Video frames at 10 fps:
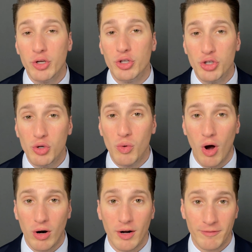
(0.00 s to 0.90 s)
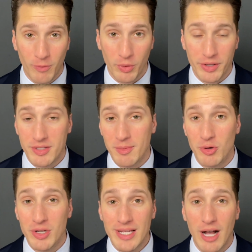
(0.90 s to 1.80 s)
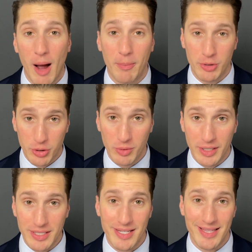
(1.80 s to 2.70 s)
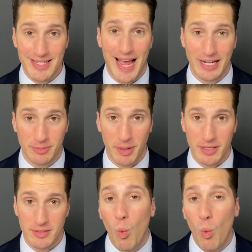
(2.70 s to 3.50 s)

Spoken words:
you are afforded some unique opportunities in the tax space.